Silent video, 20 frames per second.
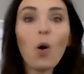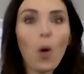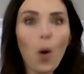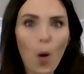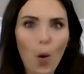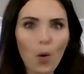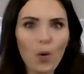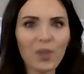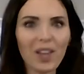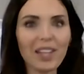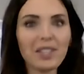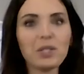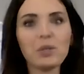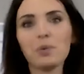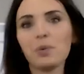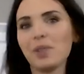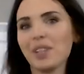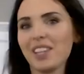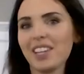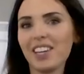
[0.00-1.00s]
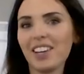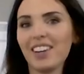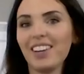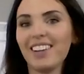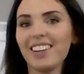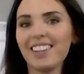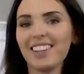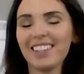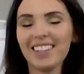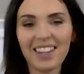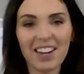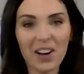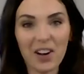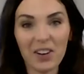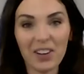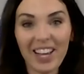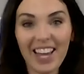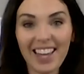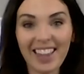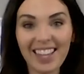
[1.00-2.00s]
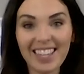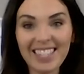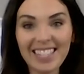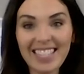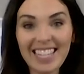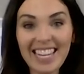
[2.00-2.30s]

Oh, that's really good. Okay, let's